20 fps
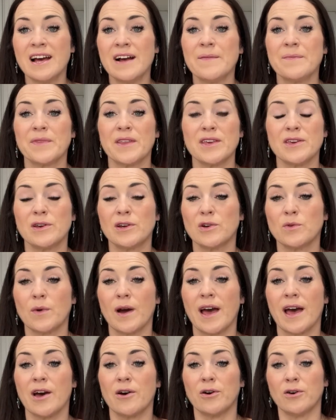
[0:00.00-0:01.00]
that you can
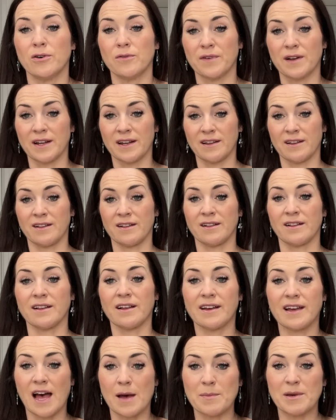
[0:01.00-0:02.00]
wear over
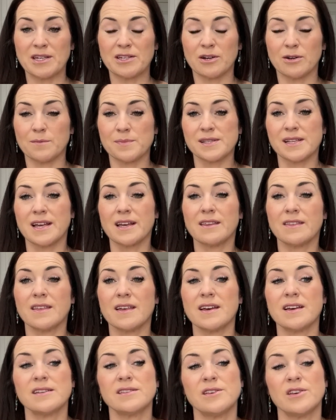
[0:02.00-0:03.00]
little cami tops like
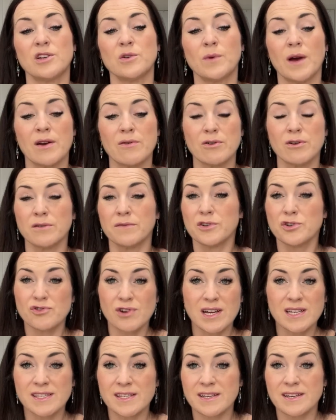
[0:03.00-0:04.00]
this. You can wear it over
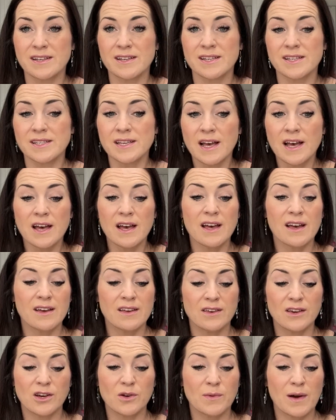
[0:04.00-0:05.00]
dresses.
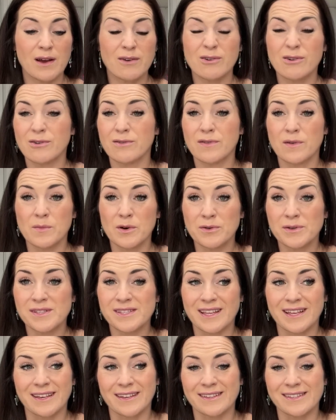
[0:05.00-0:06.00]
You can wear it over most
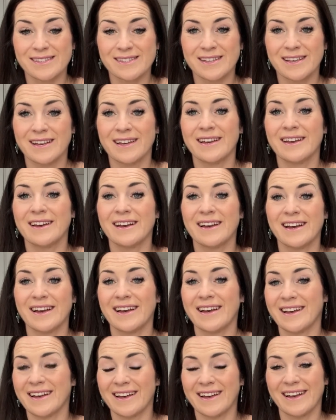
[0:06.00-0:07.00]
things.
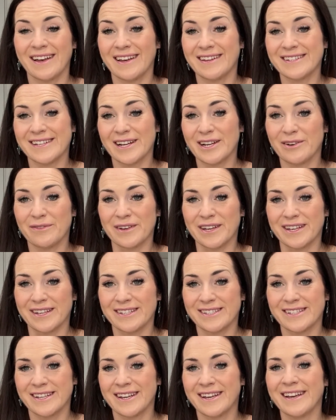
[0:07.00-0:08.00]
And I love
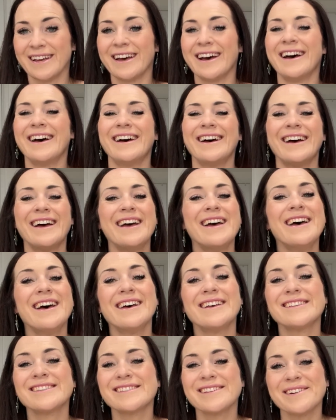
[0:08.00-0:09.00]
it.
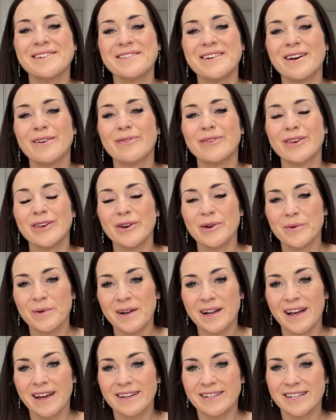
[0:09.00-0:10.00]
So if you would
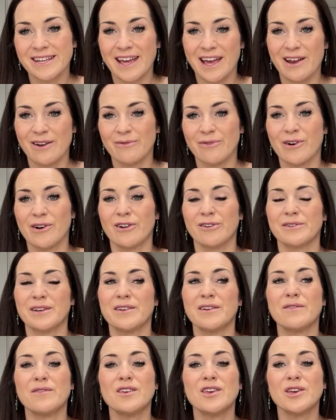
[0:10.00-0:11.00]
like to get involved
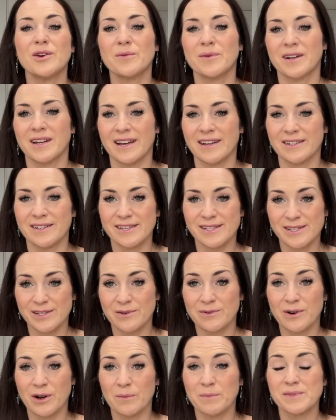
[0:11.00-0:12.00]
and if you would like to
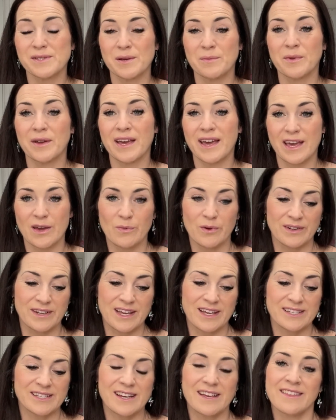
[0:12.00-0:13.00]
sew up some cable
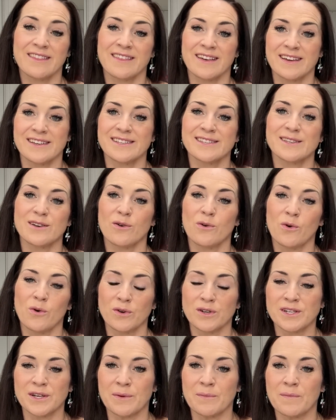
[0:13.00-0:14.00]
knit this
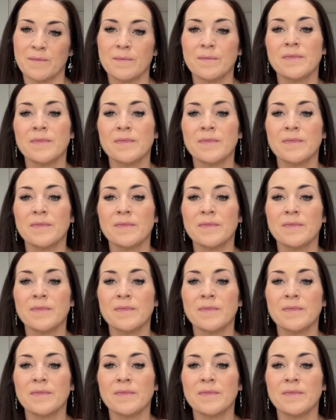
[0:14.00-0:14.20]
autumn,